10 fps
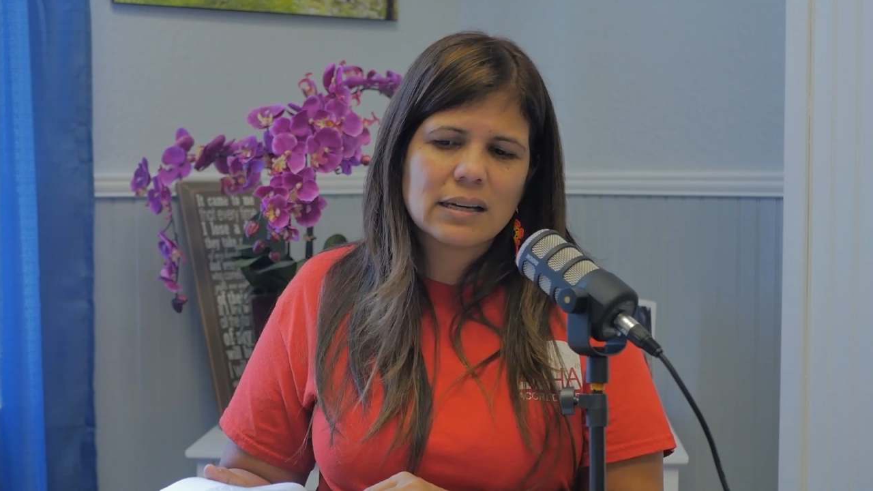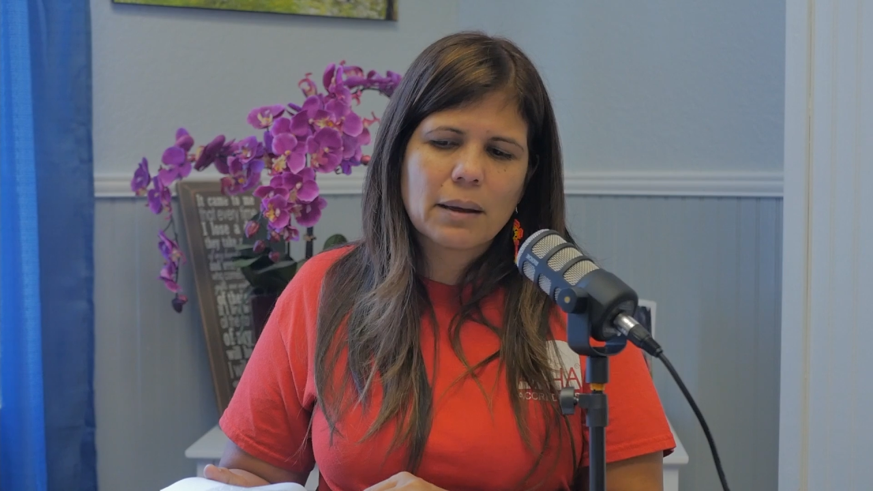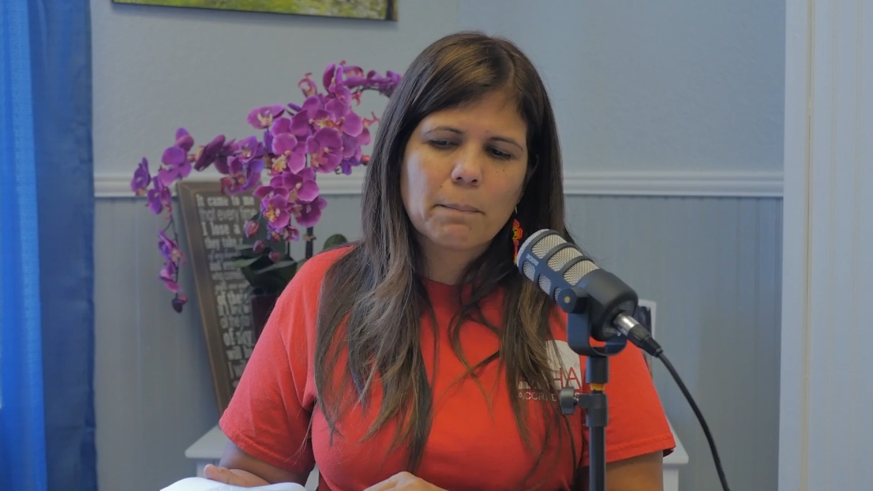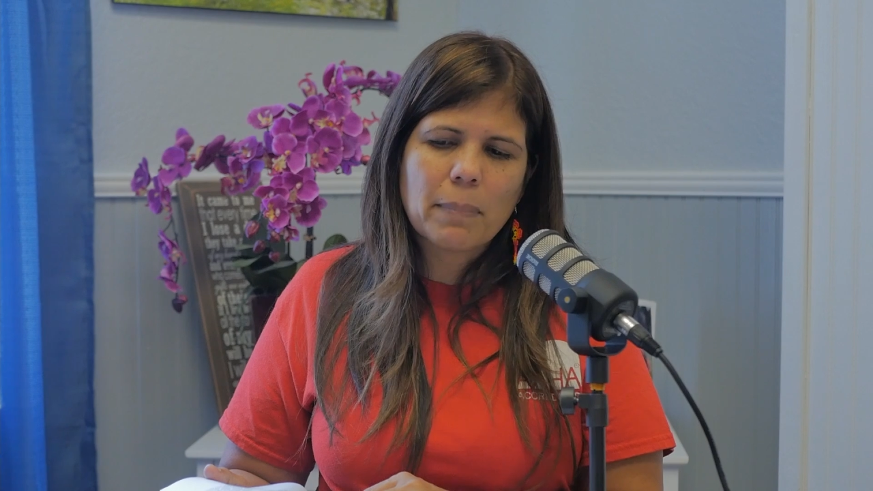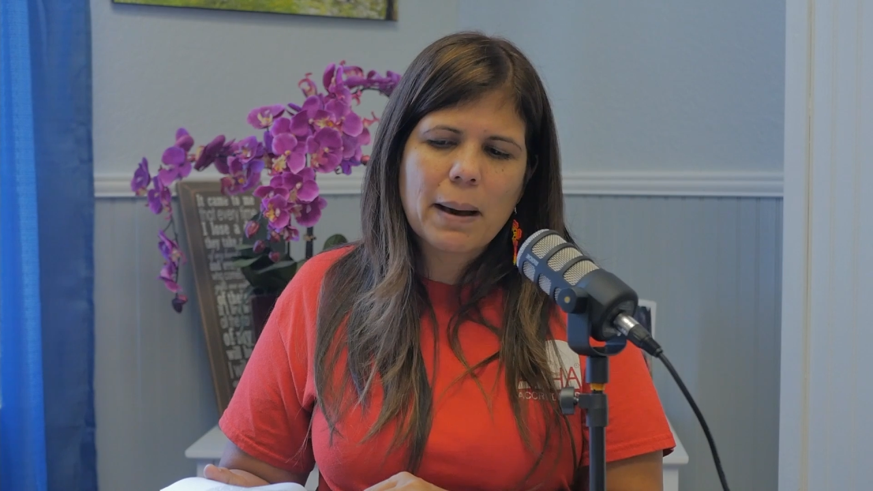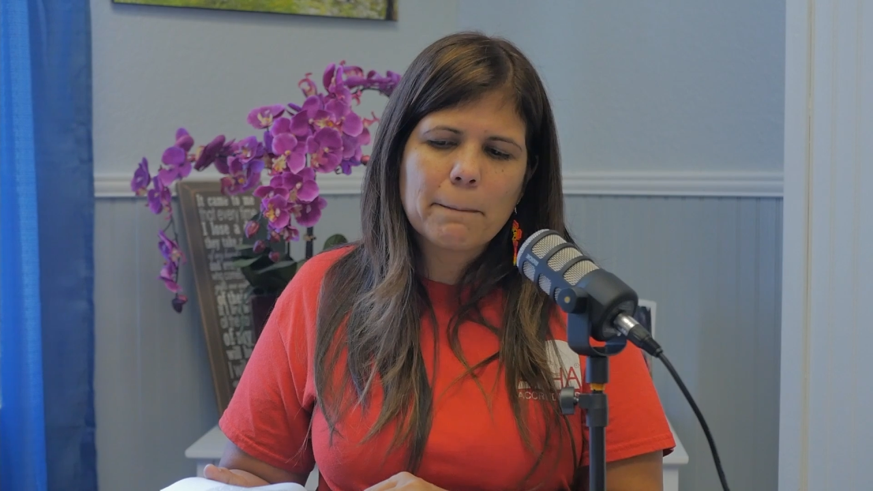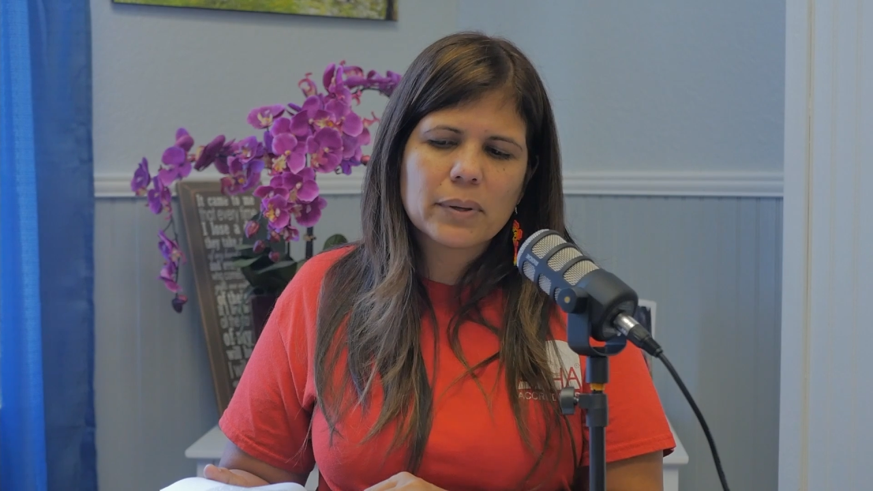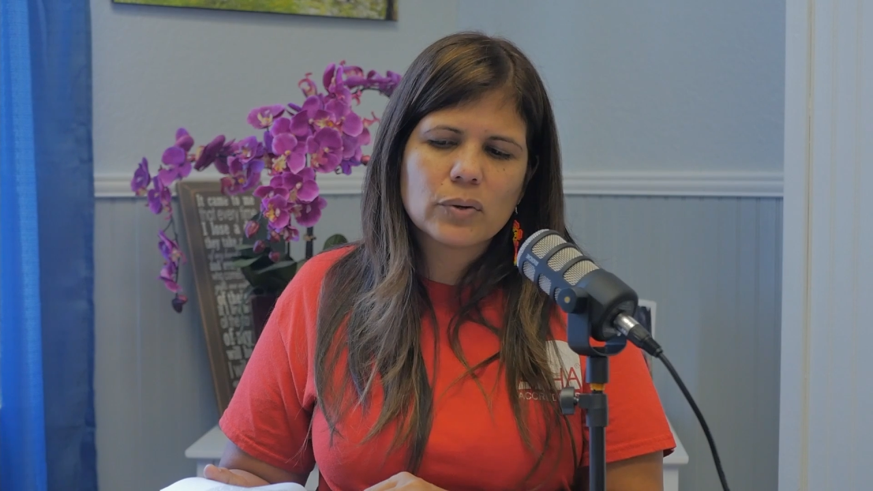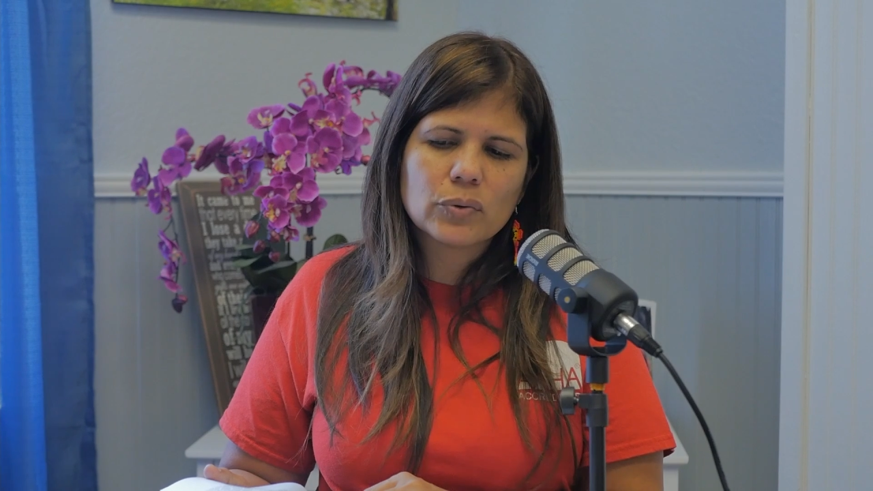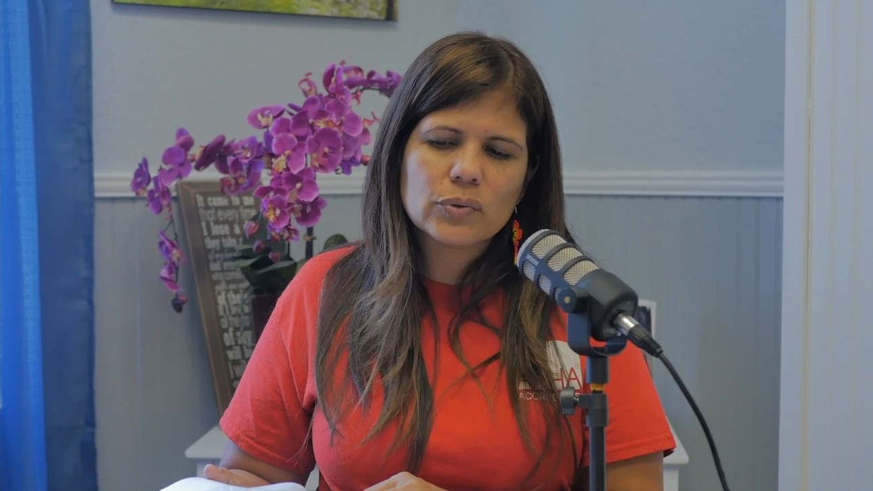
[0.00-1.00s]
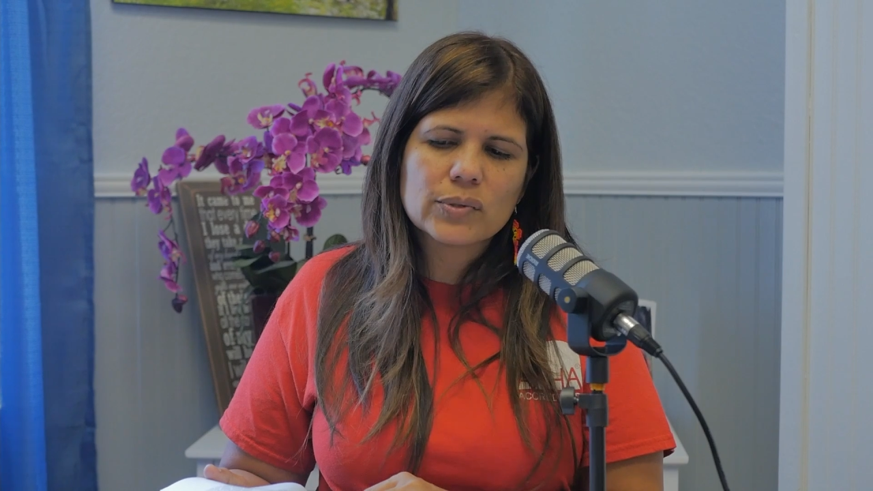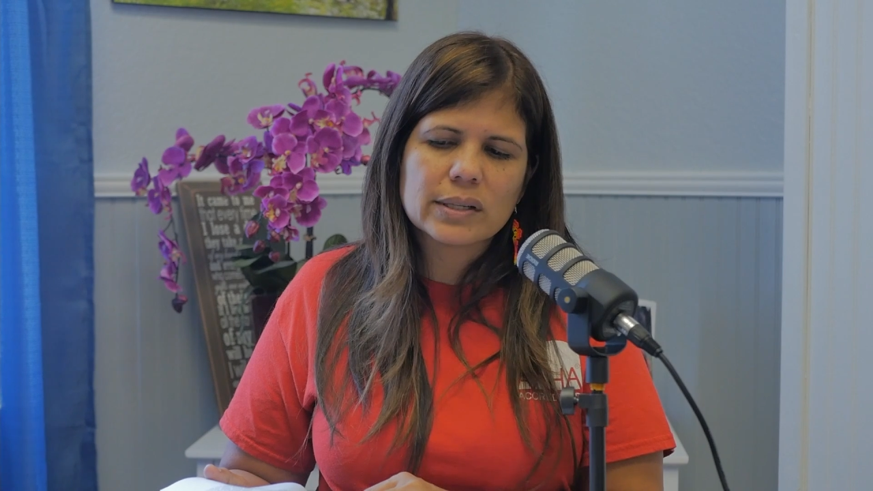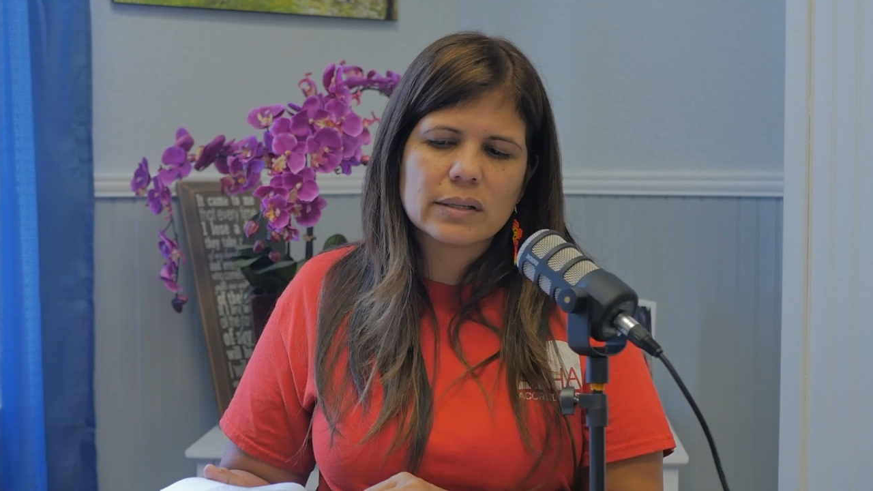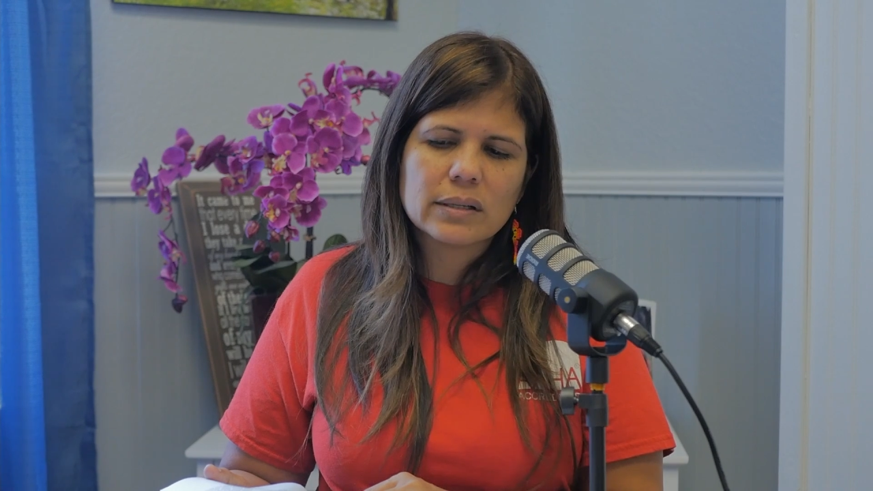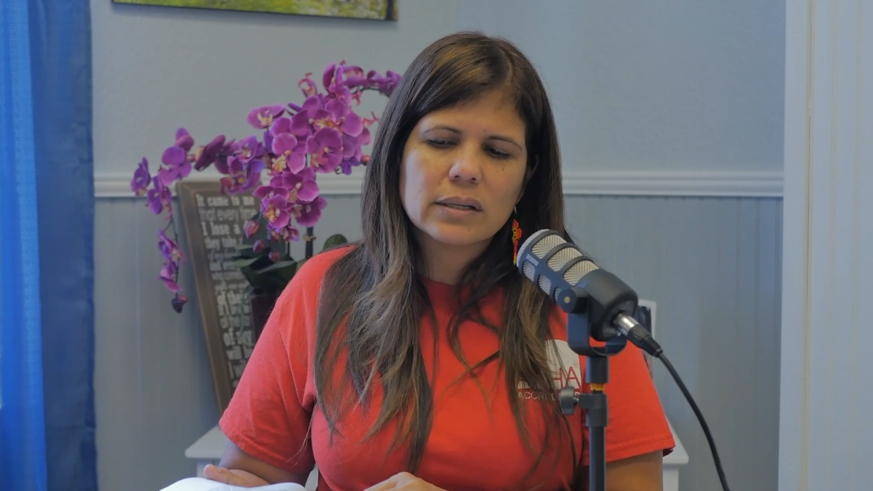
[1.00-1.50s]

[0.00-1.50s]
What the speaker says: like papules and